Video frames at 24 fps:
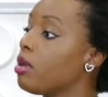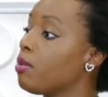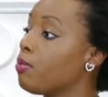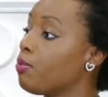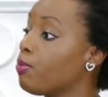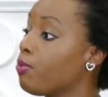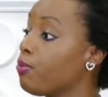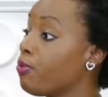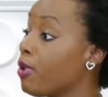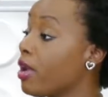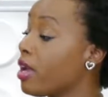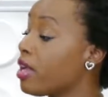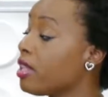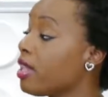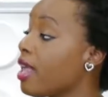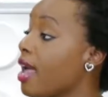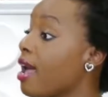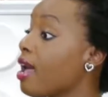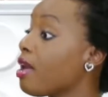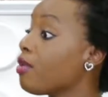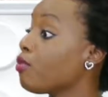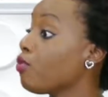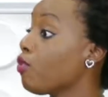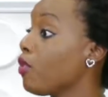bring
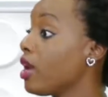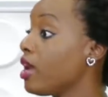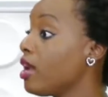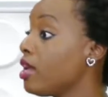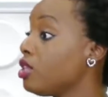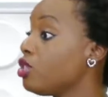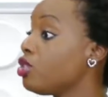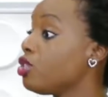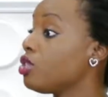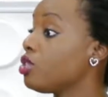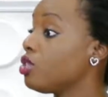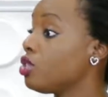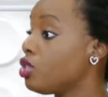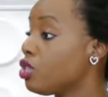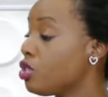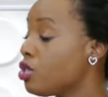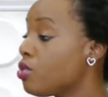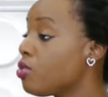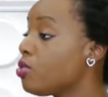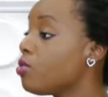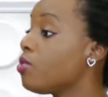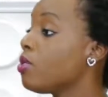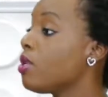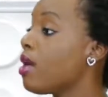that range
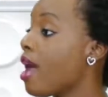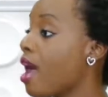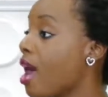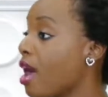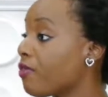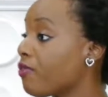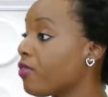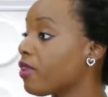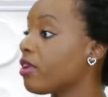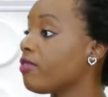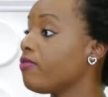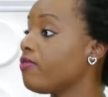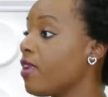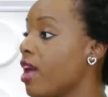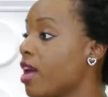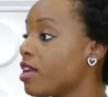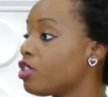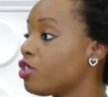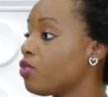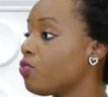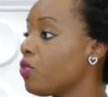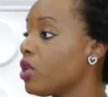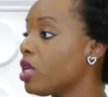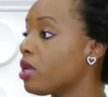to African
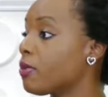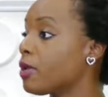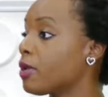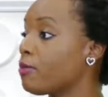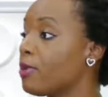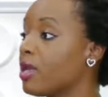Fashion Week,